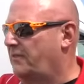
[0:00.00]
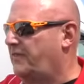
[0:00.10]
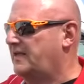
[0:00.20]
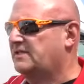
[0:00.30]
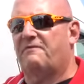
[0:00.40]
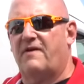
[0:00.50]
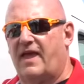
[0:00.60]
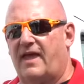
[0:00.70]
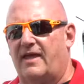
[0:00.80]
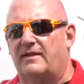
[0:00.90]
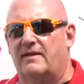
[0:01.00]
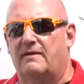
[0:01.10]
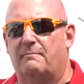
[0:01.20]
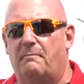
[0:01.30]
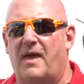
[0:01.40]
this van
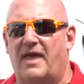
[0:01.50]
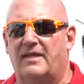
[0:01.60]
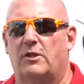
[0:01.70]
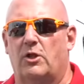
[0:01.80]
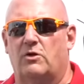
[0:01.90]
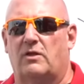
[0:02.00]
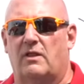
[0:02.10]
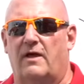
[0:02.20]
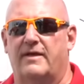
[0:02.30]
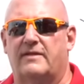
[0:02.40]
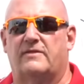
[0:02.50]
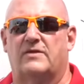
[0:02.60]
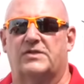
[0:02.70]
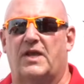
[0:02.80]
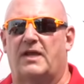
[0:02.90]
may look like the
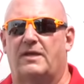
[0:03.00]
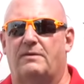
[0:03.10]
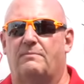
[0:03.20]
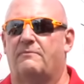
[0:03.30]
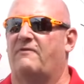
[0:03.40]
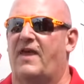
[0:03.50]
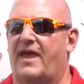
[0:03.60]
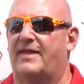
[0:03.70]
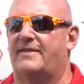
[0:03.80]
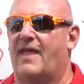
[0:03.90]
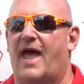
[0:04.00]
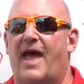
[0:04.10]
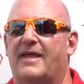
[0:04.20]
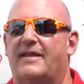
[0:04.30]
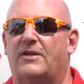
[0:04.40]
same van
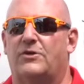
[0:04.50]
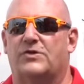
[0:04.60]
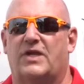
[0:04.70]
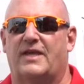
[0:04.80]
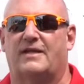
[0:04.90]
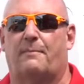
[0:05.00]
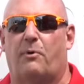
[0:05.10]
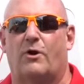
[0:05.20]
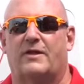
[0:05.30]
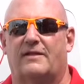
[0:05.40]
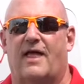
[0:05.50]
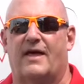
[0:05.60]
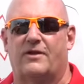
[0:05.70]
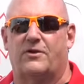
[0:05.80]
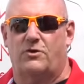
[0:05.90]
that you see in the parking
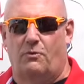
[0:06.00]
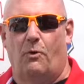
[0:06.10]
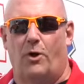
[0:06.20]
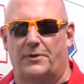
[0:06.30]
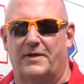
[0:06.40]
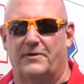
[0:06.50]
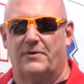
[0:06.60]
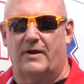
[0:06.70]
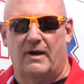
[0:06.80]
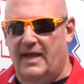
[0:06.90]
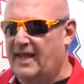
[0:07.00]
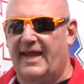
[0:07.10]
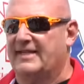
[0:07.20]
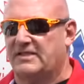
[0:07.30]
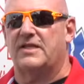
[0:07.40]
lot at a U-Haul dealer,
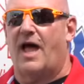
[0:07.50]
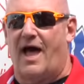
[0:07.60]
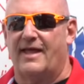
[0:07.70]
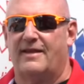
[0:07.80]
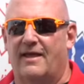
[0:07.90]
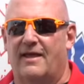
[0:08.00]
it's not.